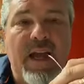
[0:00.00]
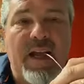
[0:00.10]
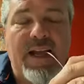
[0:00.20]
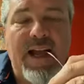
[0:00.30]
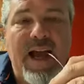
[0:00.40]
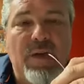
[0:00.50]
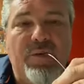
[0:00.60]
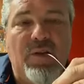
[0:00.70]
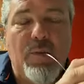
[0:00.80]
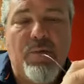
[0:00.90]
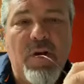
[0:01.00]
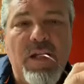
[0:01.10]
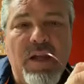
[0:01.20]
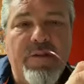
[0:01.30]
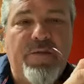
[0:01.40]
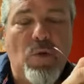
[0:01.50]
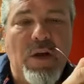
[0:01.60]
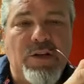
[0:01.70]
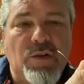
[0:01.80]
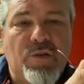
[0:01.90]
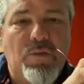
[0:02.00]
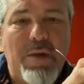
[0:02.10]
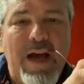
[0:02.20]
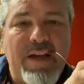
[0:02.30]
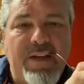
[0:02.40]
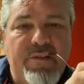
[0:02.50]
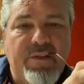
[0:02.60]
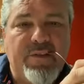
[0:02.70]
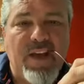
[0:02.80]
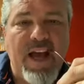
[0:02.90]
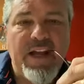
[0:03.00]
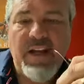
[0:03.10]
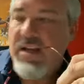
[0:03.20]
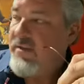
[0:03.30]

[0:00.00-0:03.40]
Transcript: And a guy who's in a pretty influential spot in society,